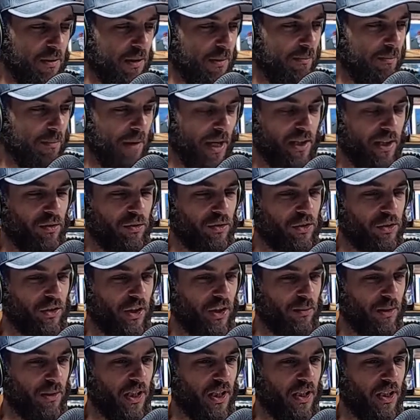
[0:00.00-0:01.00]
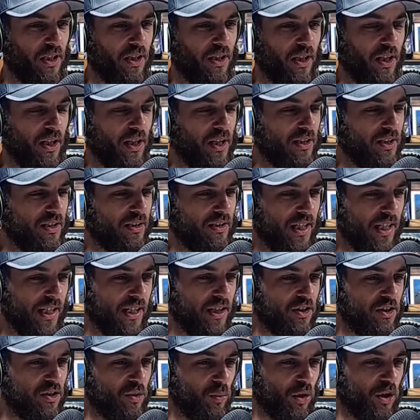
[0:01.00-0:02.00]
The Bengals are going to be the
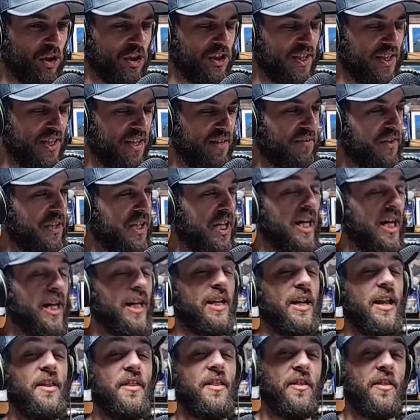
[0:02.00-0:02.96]
second to worst, if not